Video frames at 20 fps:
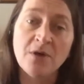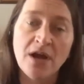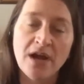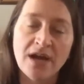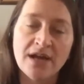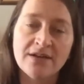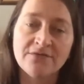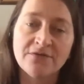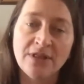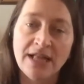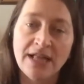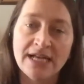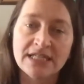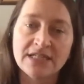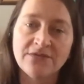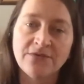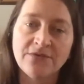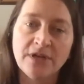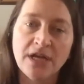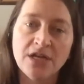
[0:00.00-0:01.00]
kind of
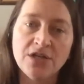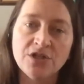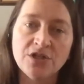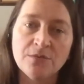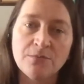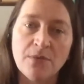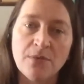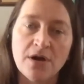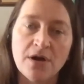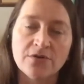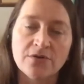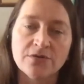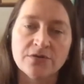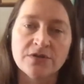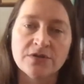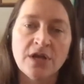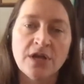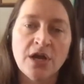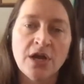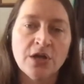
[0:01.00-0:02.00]
classification models